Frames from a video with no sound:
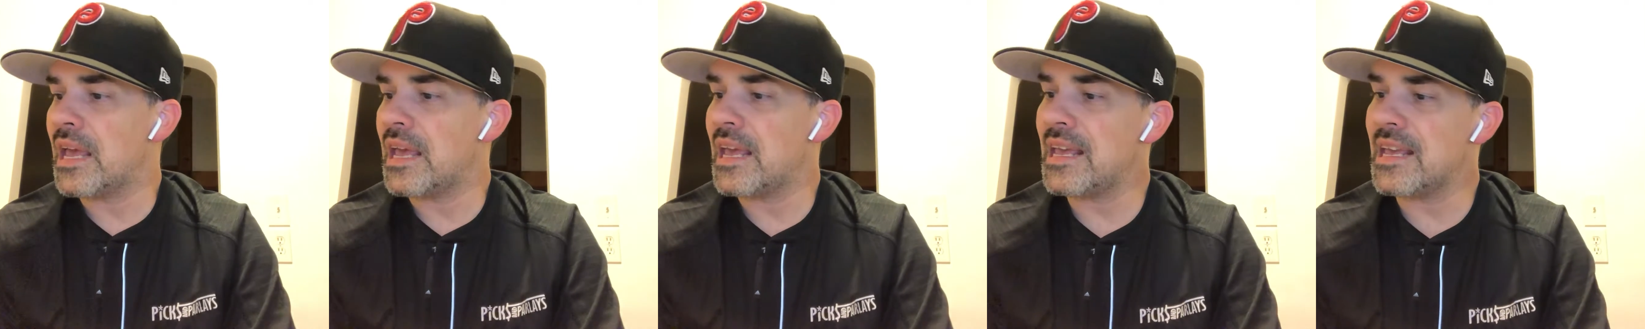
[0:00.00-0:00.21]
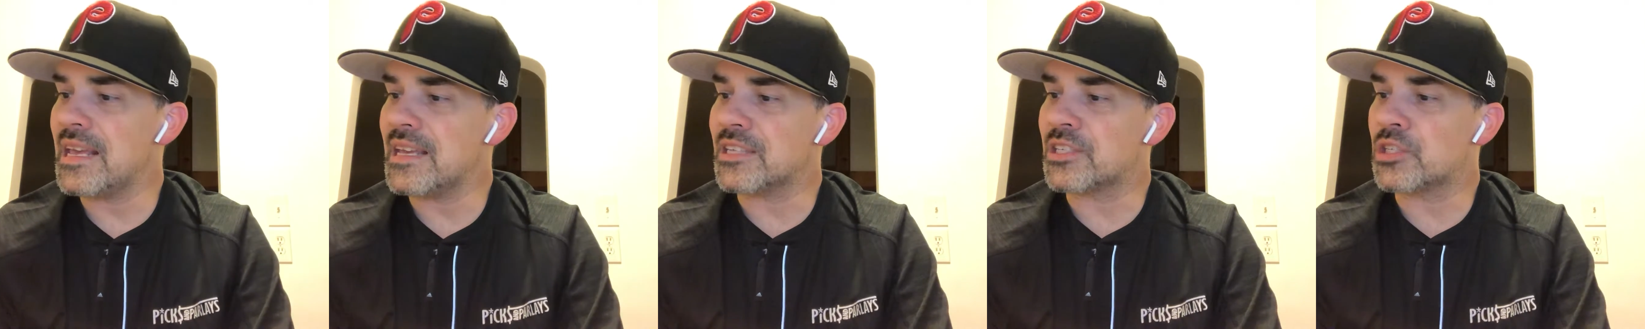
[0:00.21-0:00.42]

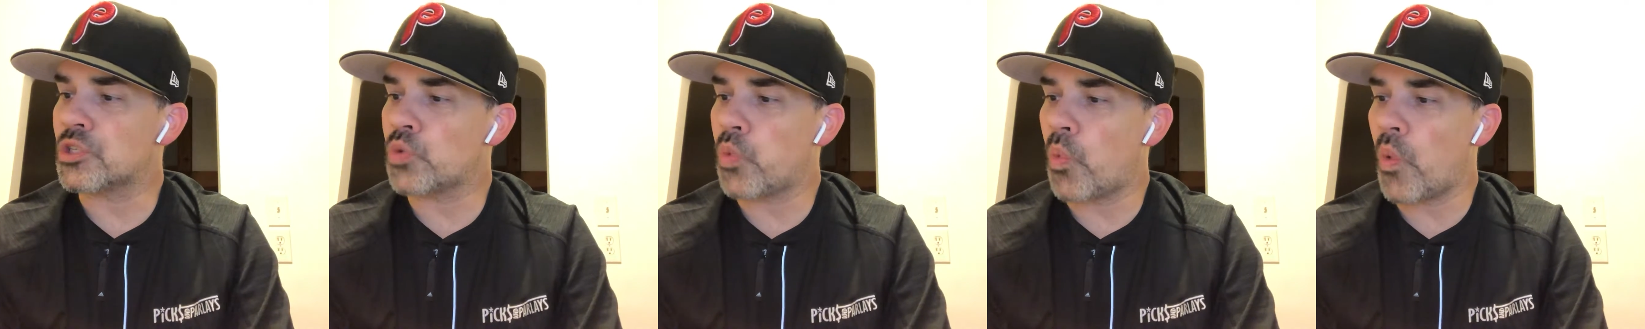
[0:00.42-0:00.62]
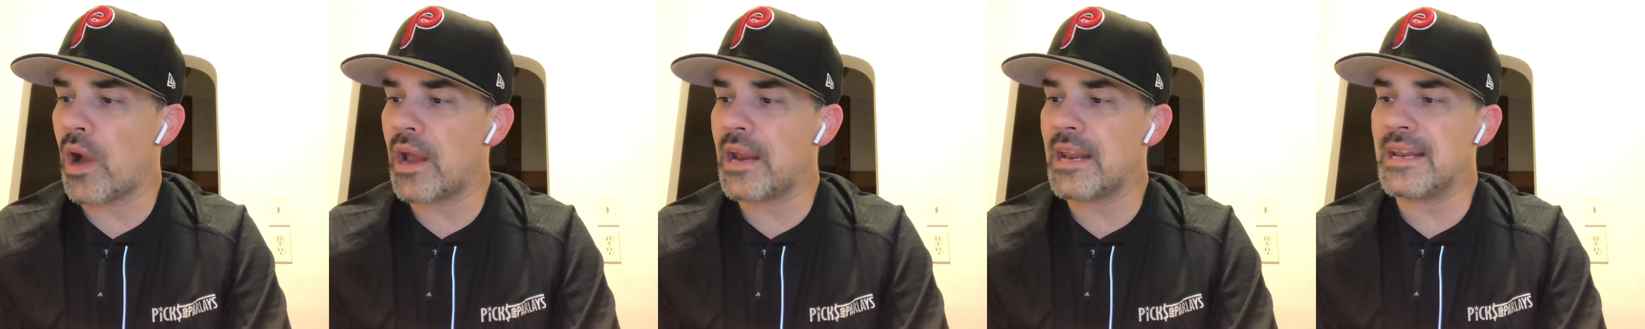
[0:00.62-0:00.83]
He is
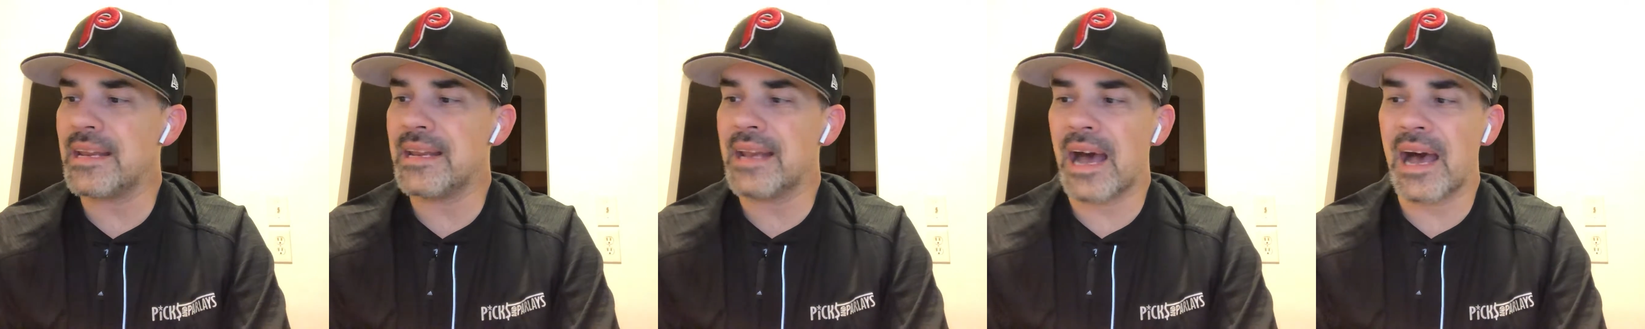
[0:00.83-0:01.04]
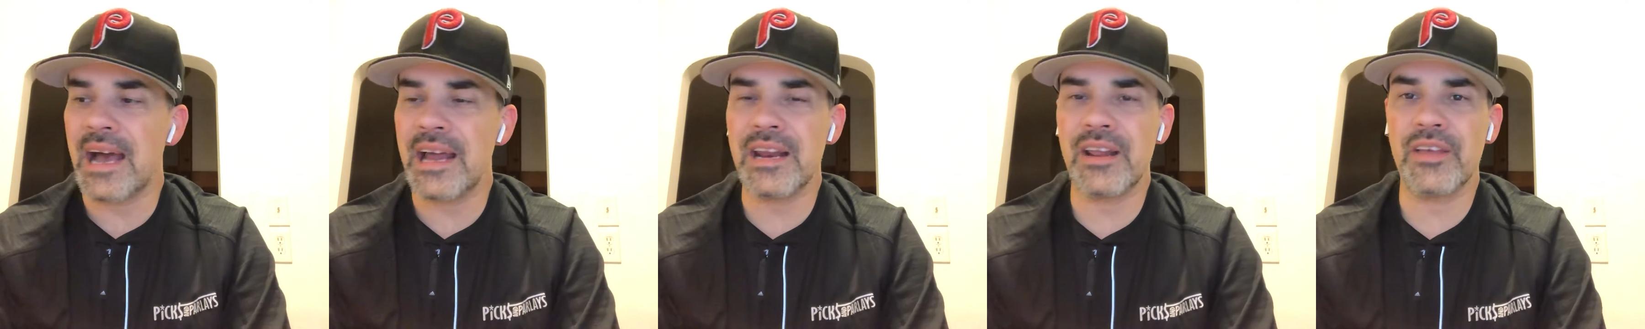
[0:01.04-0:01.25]

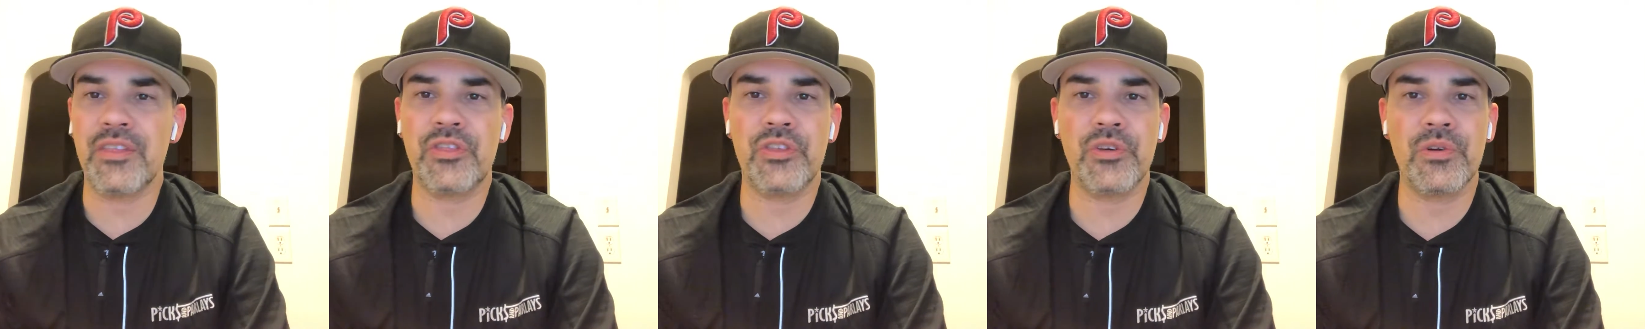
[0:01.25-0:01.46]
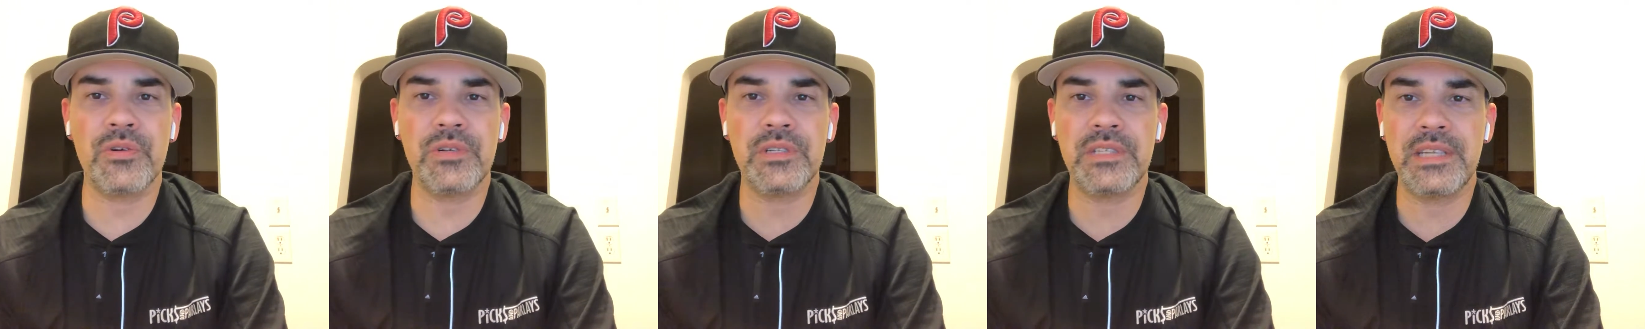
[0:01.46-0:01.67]

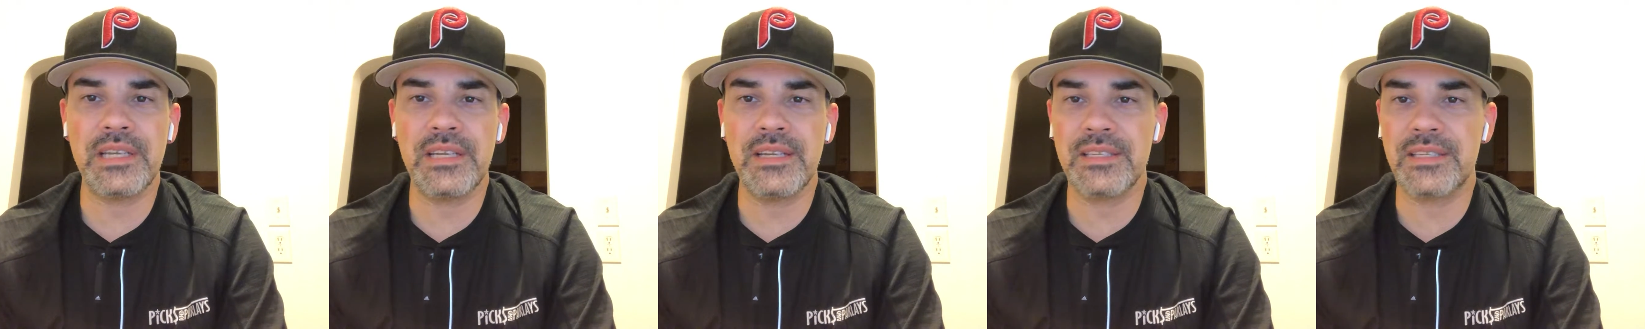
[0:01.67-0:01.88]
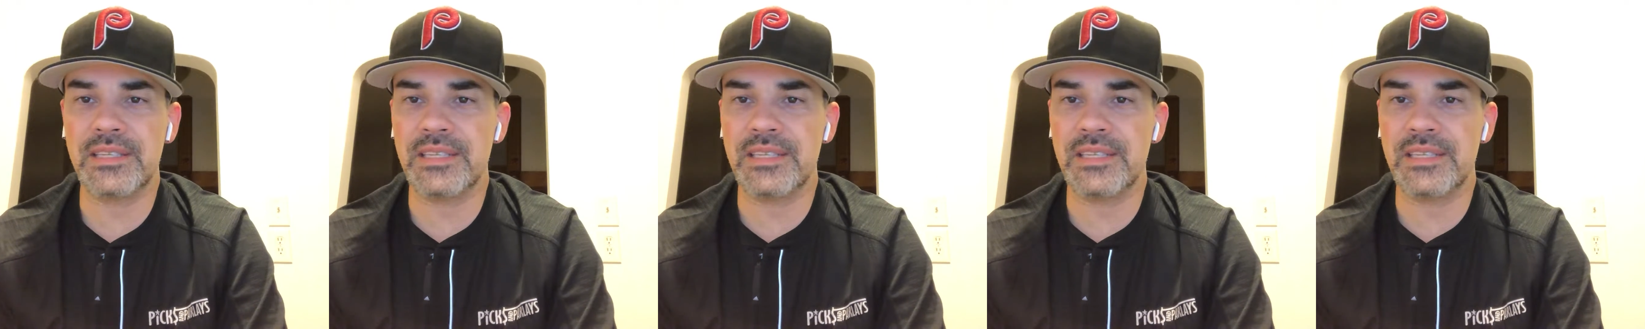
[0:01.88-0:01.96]
29-13,